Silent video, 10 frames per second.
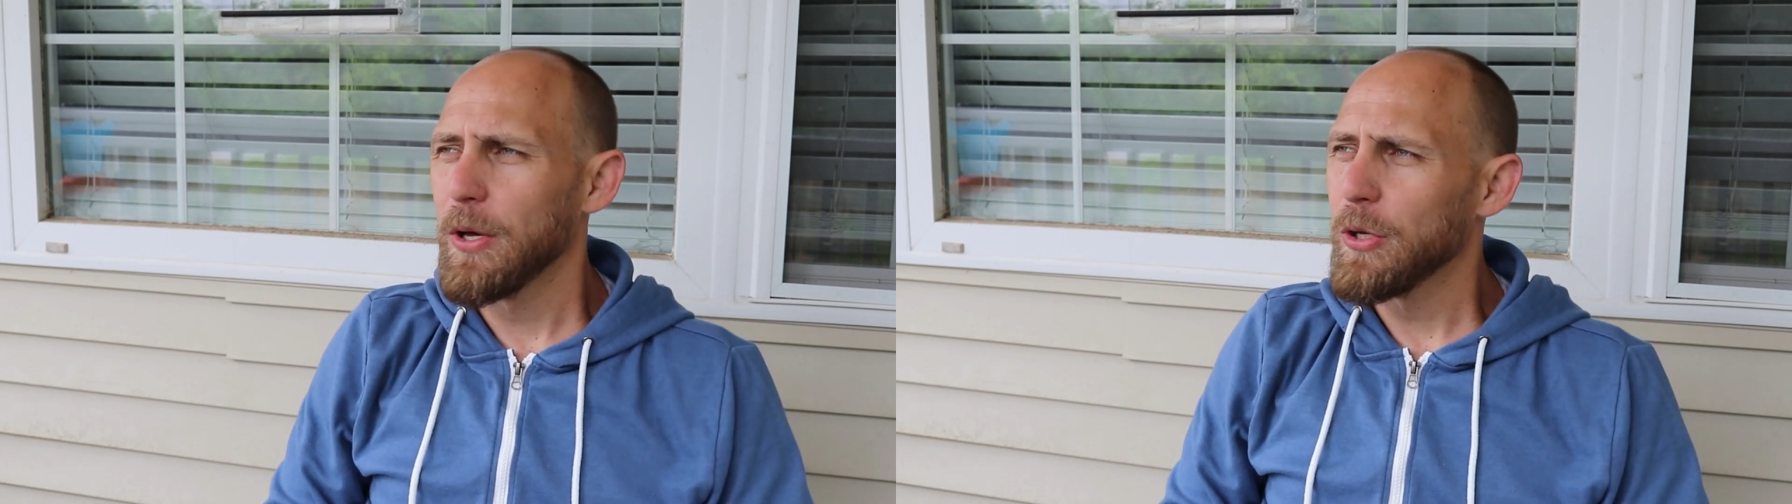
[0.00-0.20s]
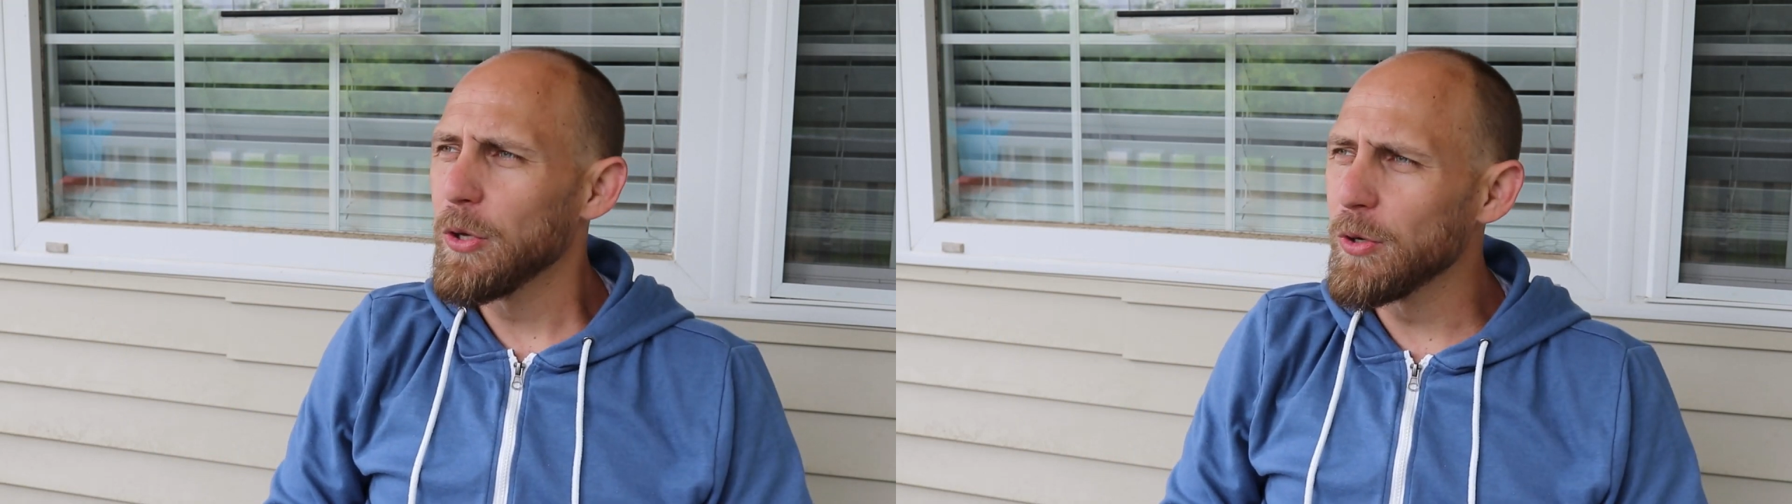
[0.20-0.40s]

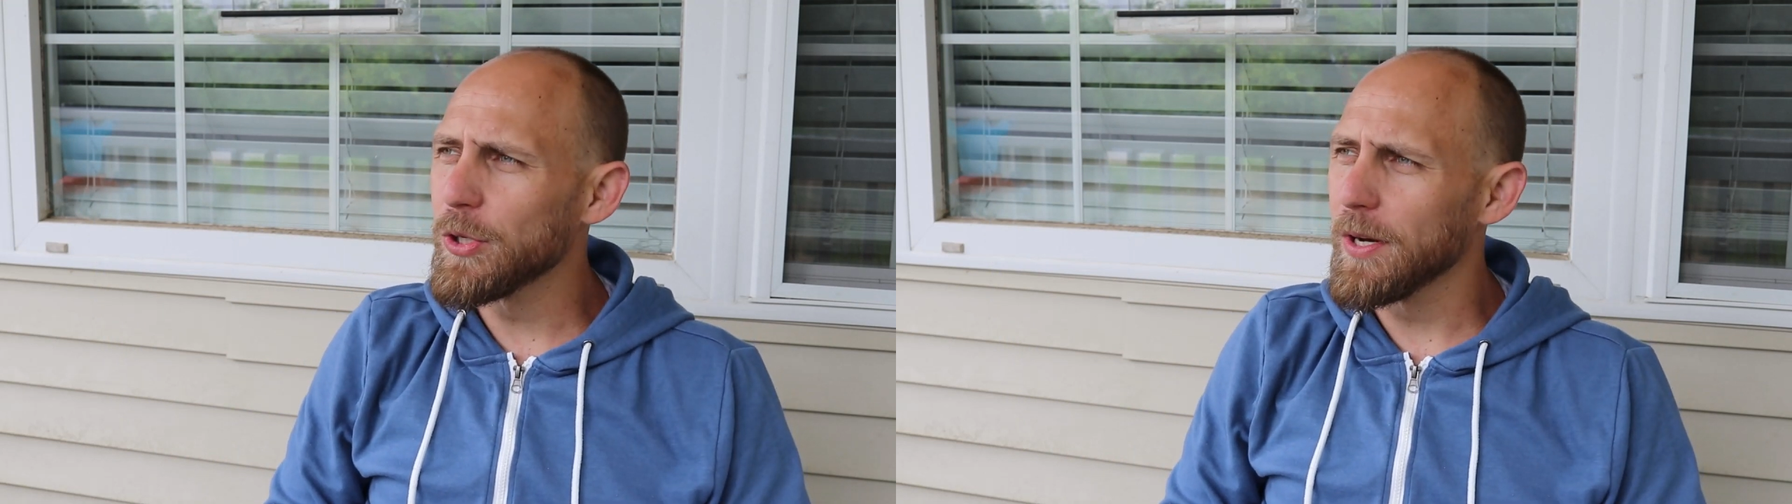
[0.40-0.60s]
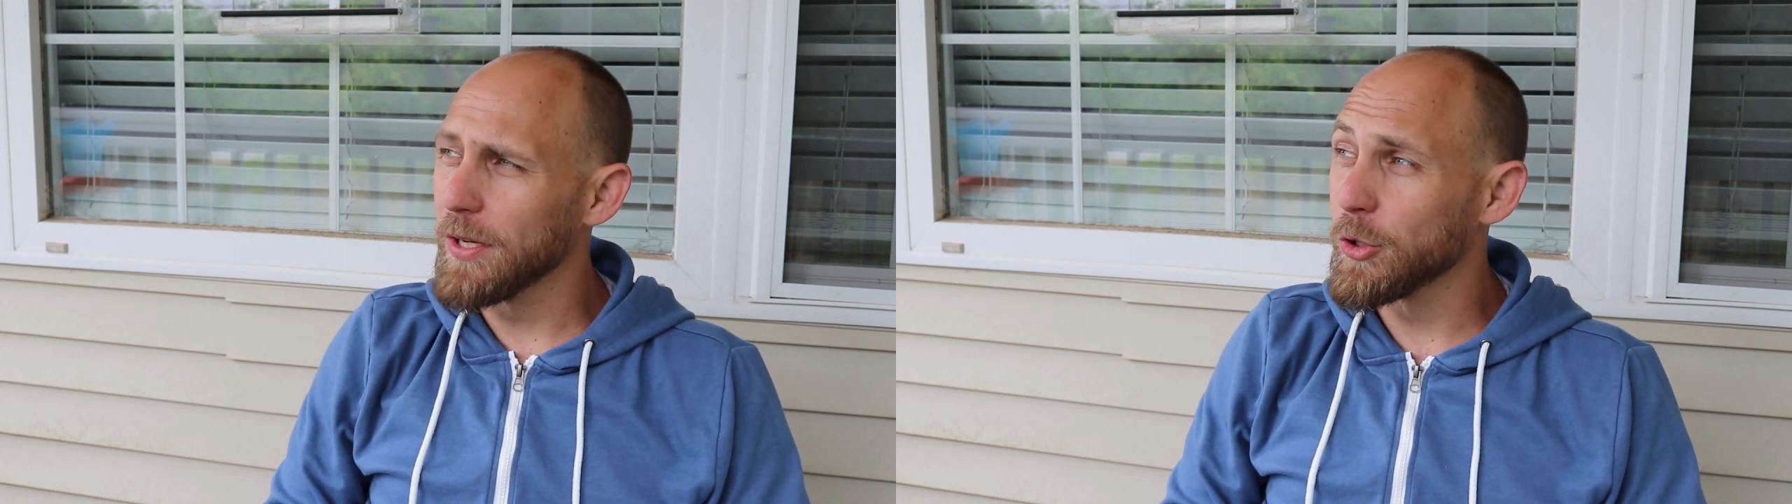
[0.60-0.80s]
you
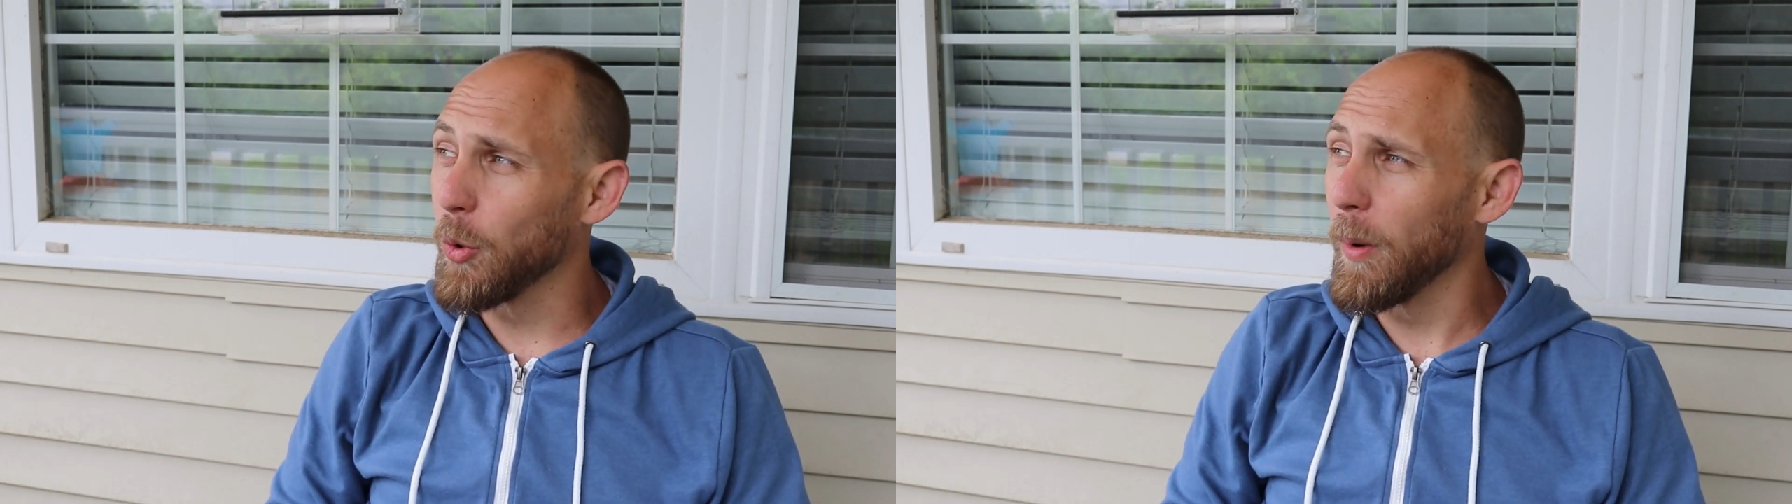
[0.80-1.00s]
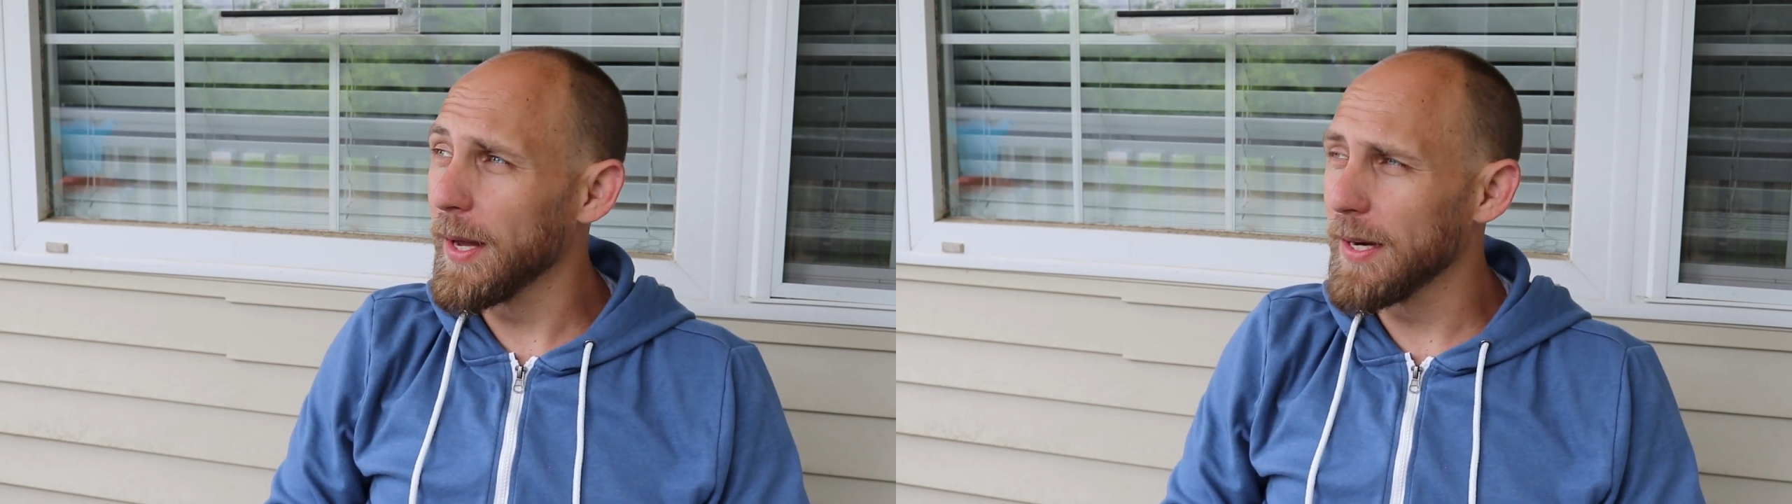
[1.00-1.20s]
should
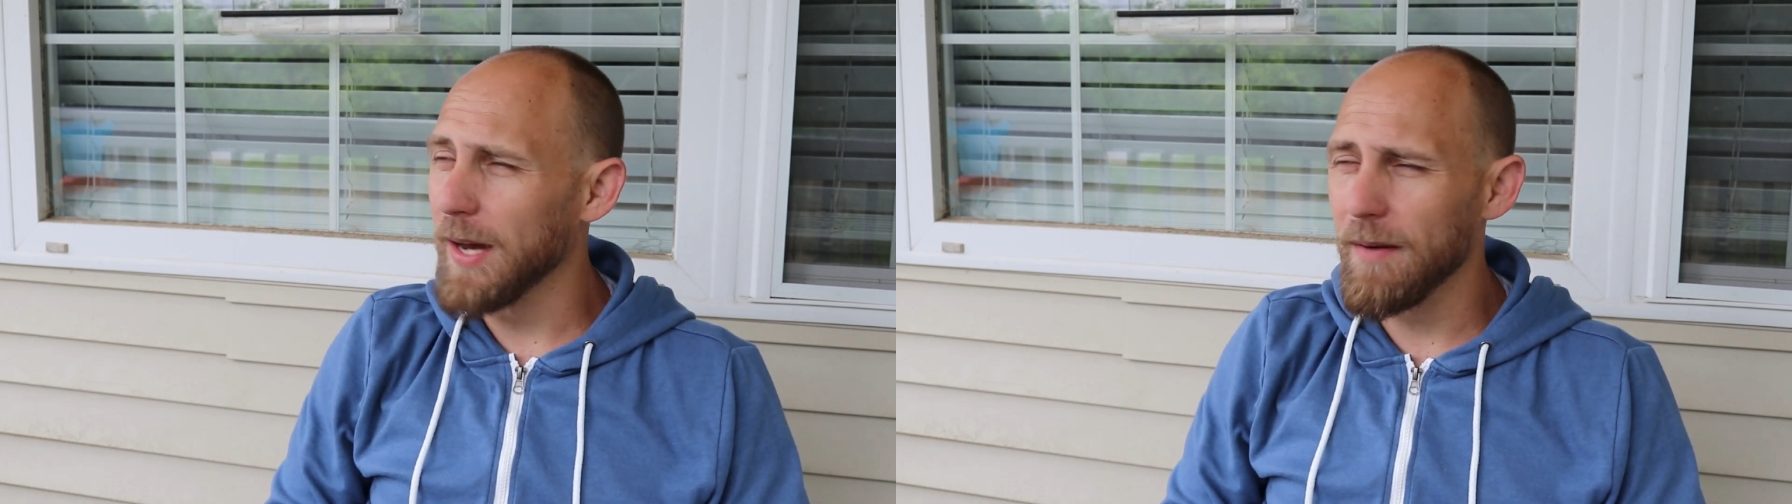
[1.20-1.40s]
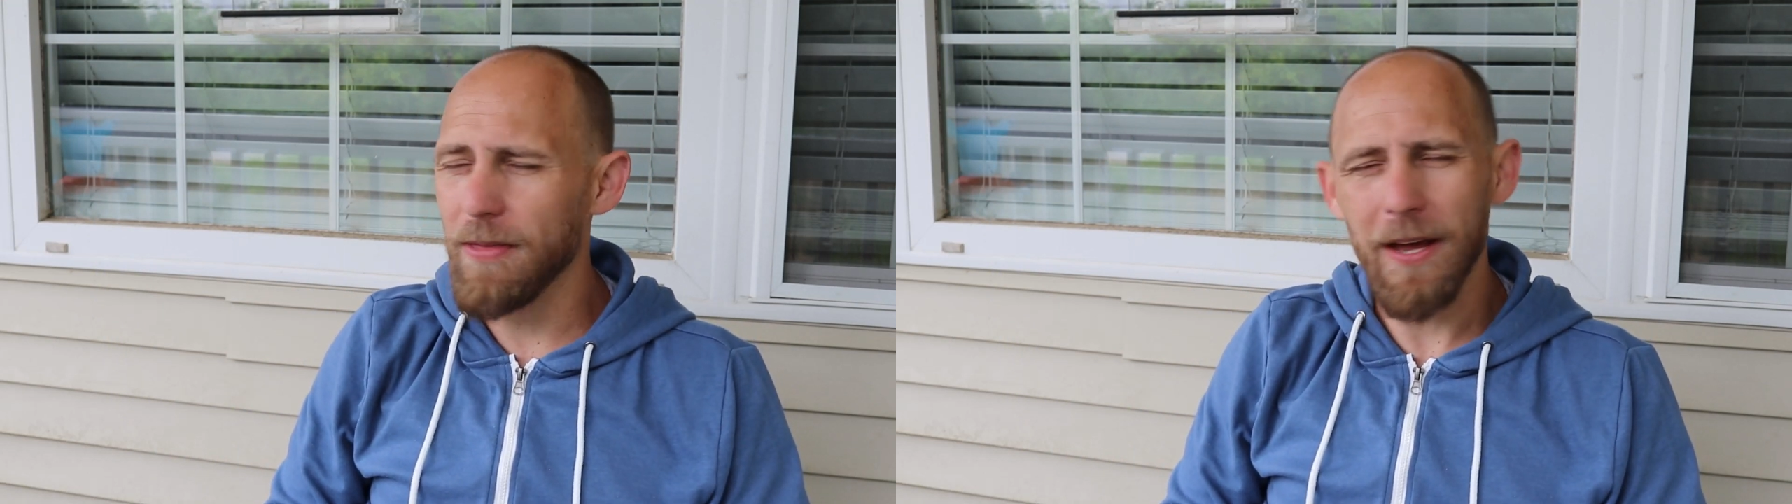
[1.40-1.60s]
enjoy
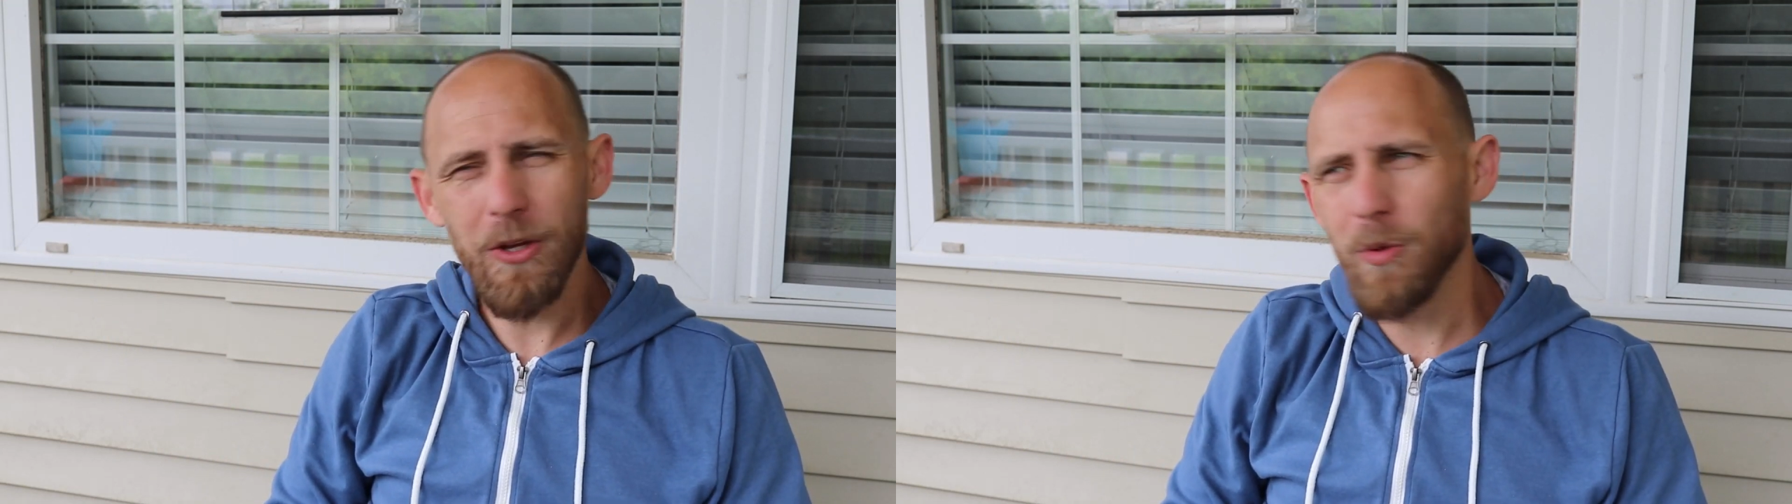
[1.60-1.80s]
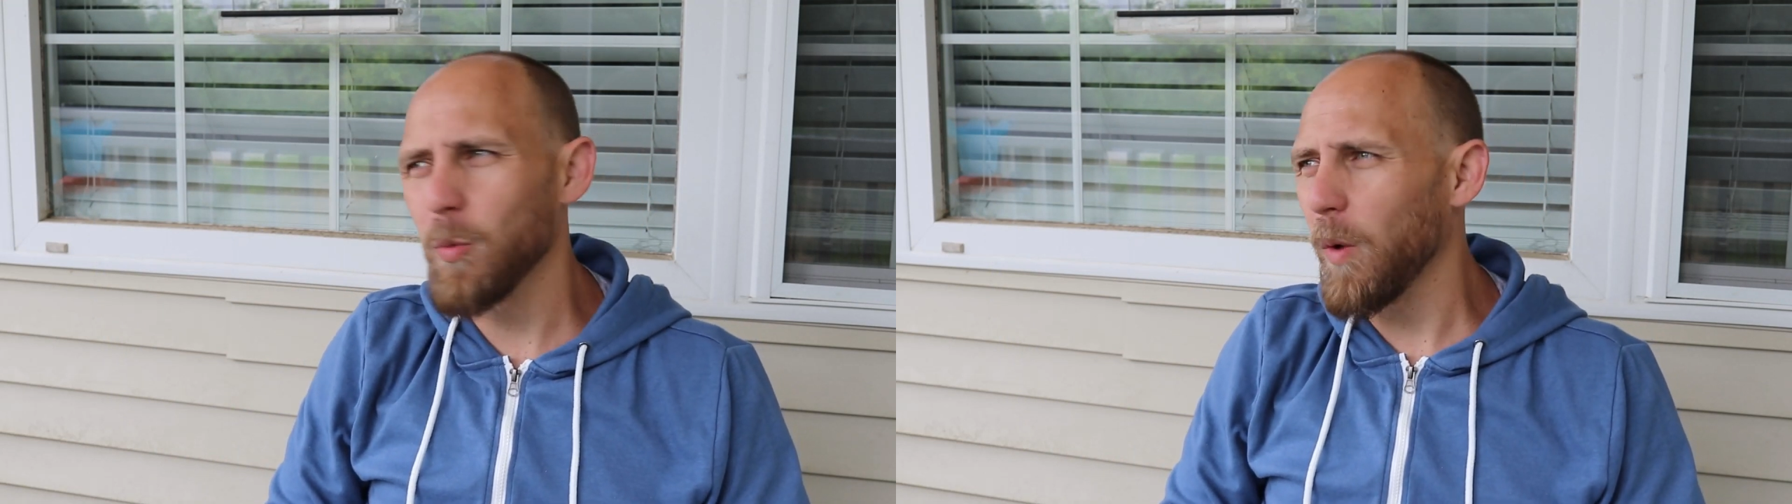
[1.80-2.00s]
enough that you would